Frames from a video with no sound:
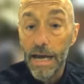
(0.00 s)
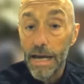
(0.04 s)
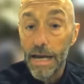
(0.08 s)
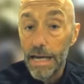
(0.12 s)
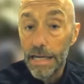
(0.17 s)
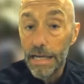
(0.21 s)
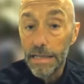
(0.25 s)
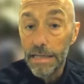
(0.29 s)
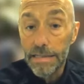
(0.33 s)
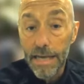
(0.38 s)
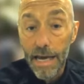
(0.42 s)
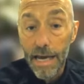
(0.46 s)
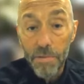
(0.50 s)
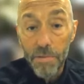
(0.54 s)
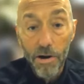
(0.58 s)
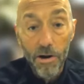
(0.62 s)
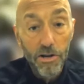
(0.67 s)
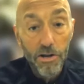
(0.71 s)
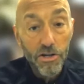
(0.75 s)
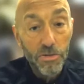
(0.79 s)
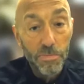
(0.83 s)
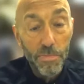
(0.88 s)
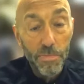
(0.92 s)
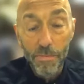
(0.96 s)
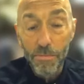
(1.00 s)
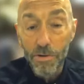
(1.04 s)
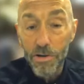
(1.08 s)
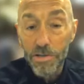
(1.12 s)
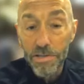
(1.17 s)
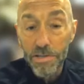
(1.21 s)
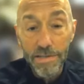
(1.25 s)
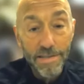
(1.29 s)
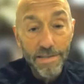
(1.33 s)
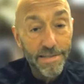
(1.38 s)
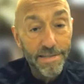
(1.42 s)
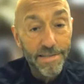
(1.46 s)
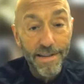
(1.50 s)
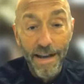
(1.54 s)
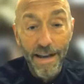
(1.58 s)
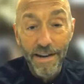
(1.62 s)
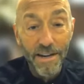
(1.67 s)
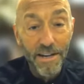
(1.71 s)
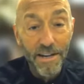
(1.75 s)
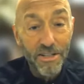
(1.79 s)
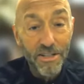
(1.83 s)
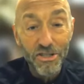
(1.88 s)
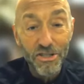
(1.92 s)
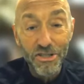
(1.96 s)
Eastside Parish members, this is
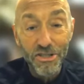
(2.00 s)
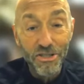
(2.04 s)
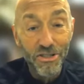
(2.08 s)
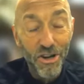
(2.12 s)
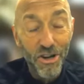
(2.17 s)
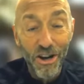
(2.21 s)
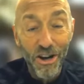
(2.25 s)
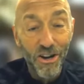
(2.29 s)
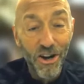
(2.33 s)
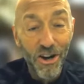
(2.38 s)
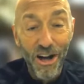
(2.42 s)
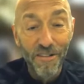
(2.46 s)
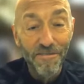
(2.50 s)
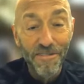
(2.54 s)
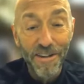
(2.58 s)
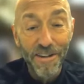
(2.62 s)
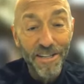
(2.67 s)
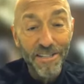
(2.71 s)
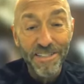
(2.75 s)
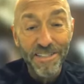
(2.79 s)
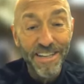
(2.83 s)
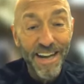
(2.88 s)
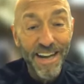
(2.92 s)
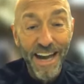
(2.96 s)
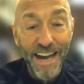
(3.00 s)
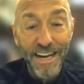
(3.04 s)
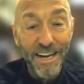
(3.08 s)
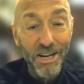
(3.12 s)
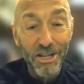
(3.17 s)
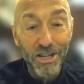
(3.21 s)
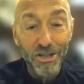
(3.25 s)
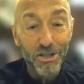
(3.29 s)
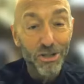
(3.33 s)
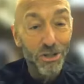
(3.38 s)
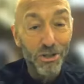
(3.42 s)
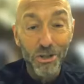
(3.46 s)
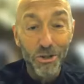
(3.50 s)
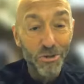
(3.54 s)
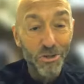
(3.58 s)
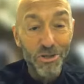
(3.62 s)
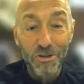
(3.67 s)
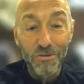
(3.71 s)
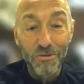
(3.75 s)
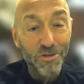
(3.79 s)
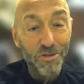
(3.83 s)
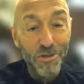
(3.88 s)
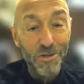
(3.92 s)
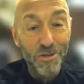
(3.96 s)
not golfing is not an
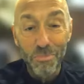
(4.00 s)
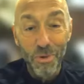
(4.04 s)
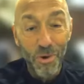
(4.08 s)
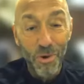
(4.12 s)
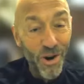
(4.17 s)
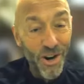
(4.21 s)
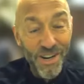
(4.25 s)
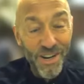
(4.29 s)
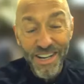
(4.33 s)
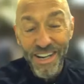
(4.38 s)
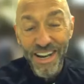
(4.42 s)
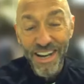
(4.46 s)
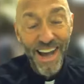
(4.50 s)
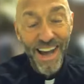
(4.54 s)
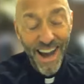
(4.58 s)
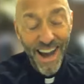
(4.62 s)
exclusive sport.